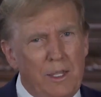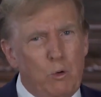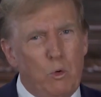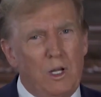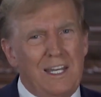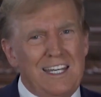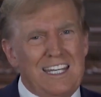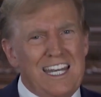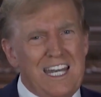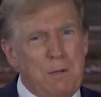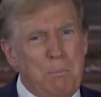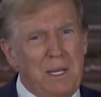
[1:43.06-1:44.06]
It will
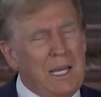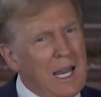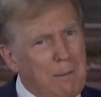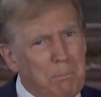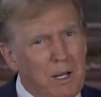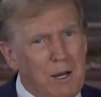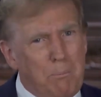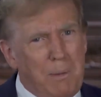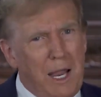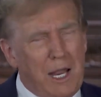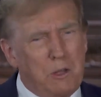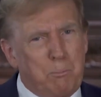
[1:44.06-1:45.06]
indeed be a
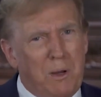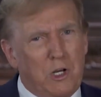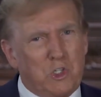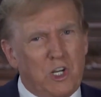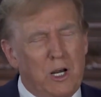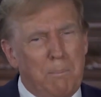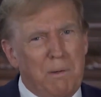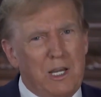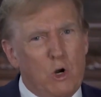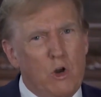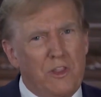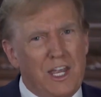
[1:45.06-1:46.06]
bloodbath, but it's going to
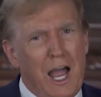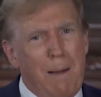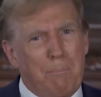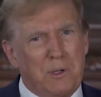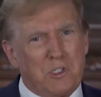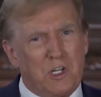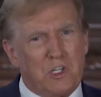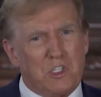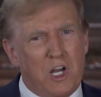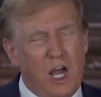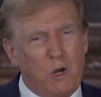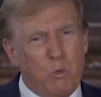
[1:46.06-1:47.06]
be on the opposite
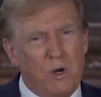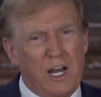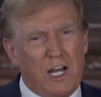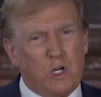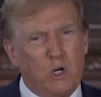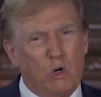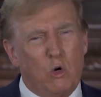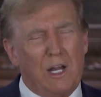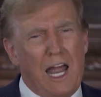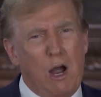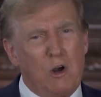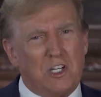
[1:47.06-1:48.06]
side. We're not going to
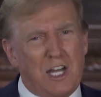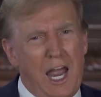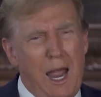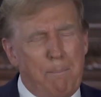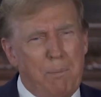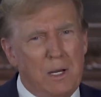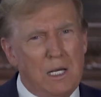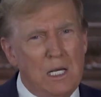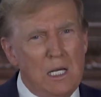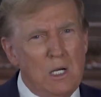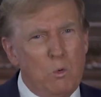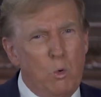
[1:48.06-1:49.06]
allow it to happen.
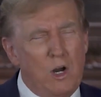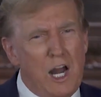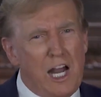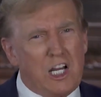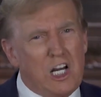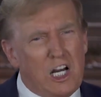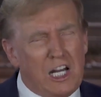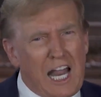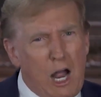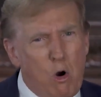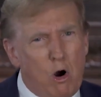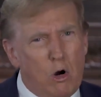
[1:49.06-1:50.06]
We're not going to
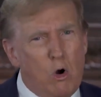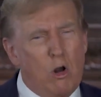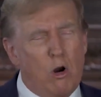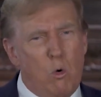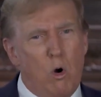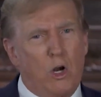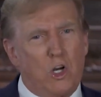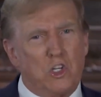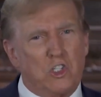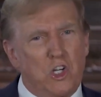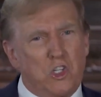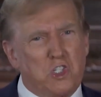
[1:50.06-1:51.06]
allow our auto
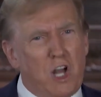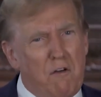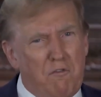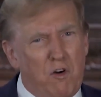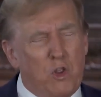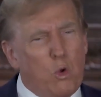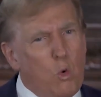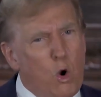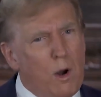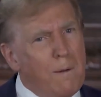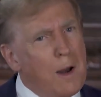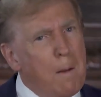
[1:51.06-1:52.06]
workers to suffer the
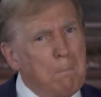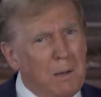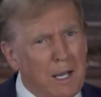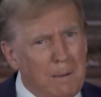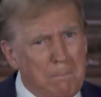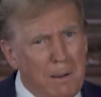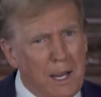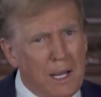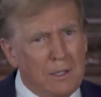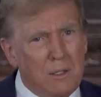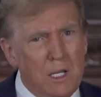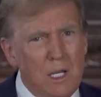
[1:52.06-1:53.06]
word bloodbath.